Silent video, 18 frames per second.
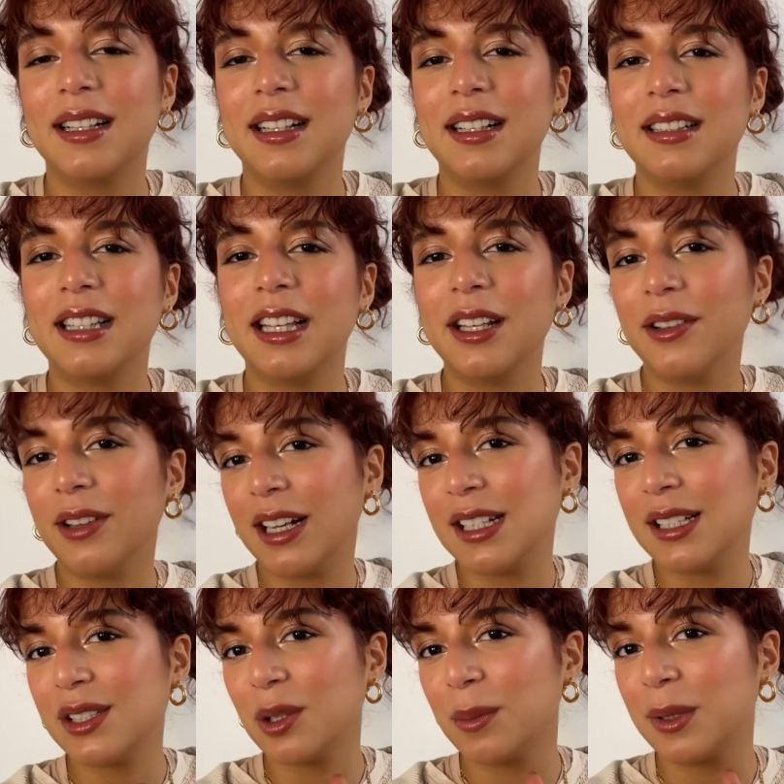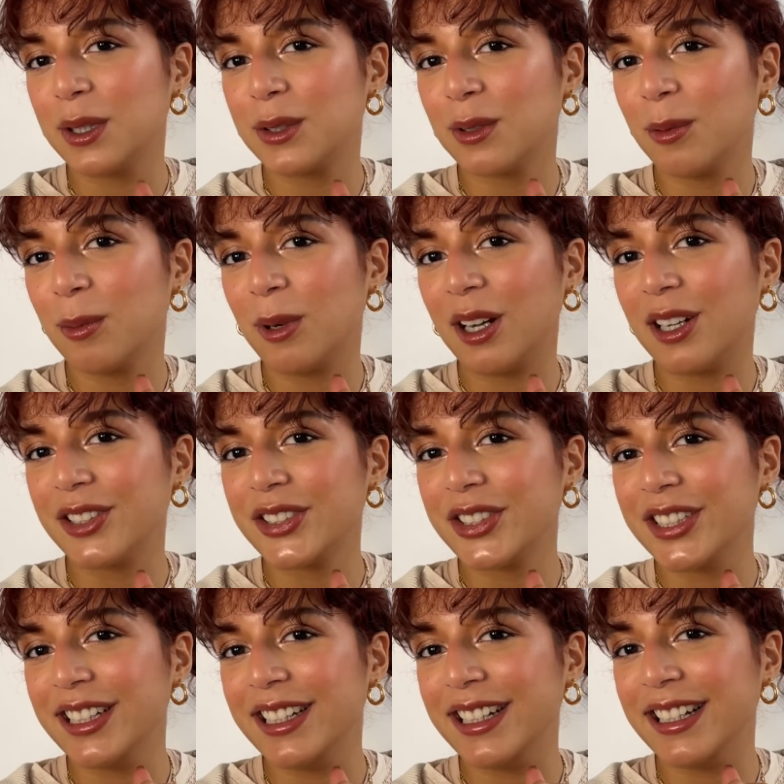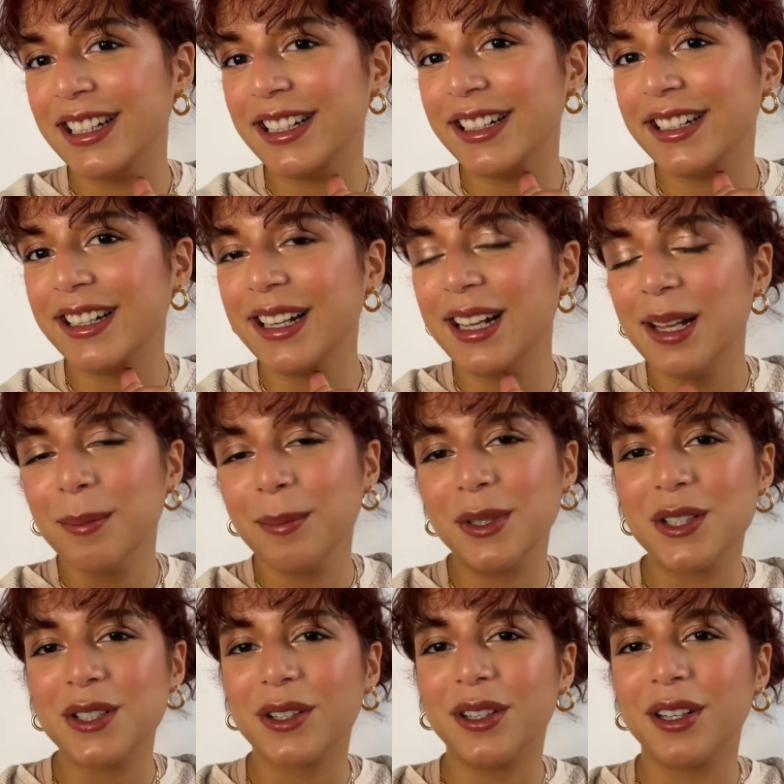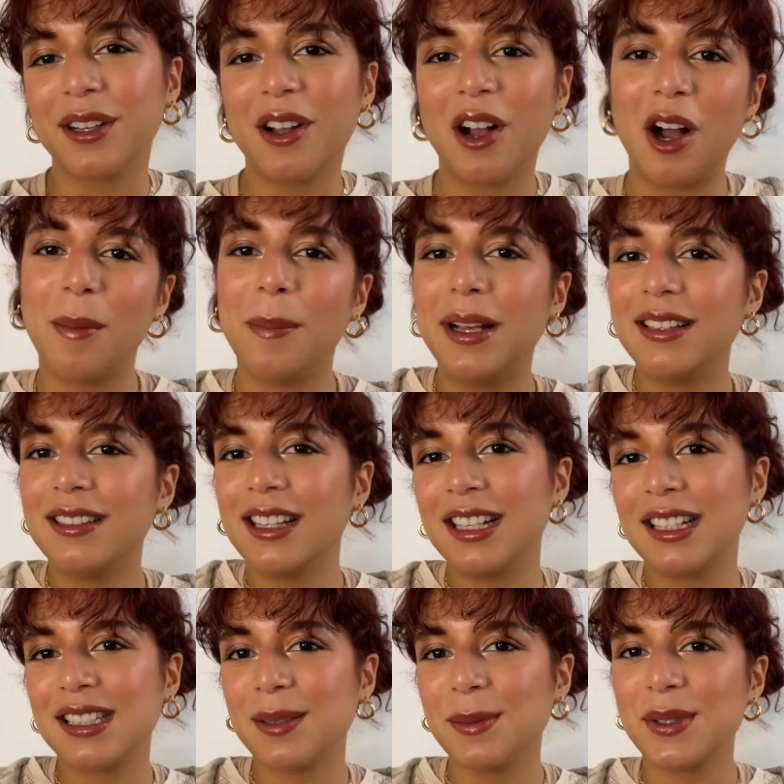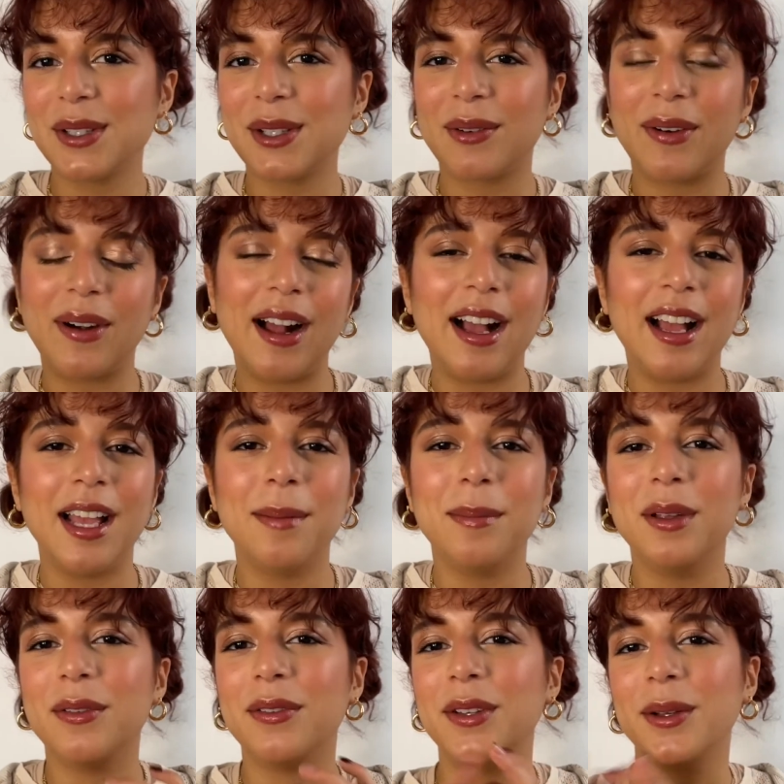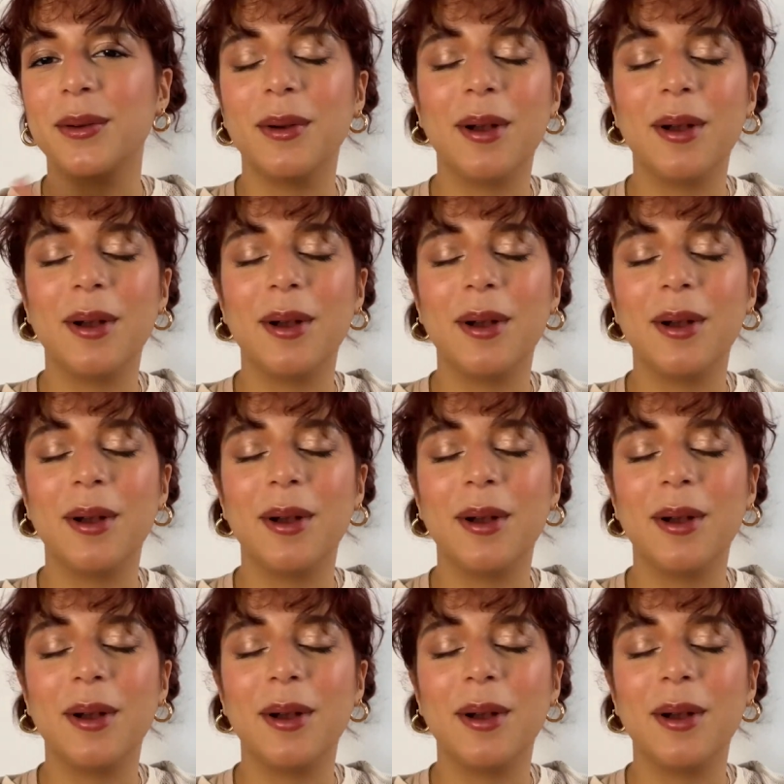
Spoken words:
Thank you guys so much for watching. Be sure to comment, like, subscribe if you